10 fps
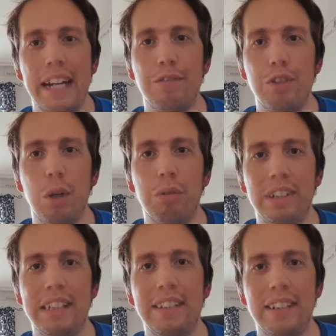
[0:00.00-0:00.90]
for those
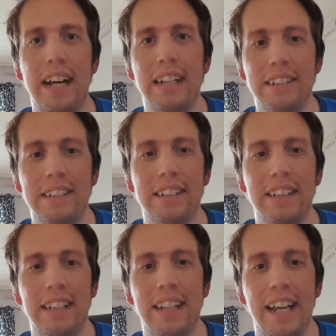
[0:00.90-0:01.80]
dislikes
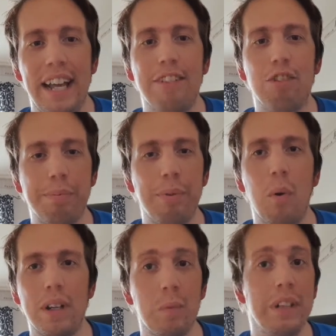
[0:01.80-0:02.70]
and
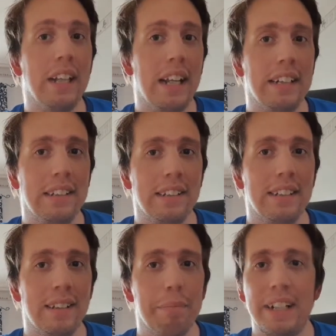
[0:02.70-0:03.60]
support with likes.
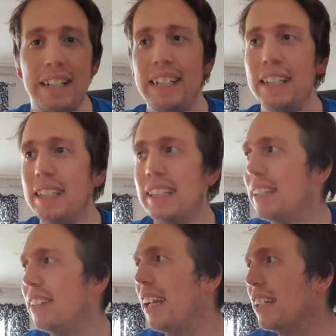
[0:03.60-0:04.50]
But
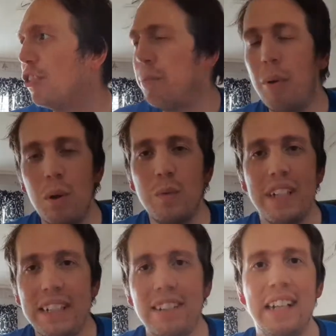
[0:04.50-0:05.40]
it's like support
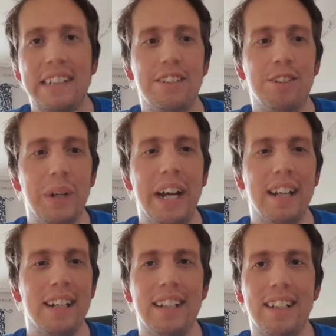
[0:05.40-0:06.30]
with dislikes as
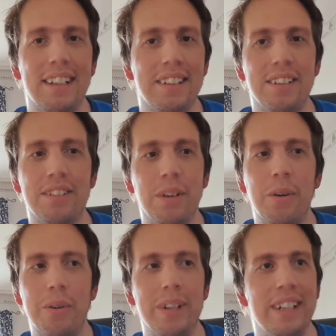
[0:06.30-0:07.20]
well.
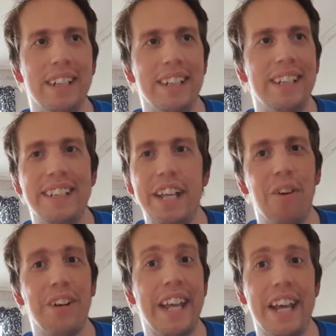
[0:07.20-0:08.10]
So they
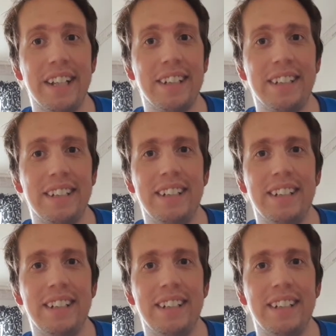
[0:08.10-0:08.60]
don't get it.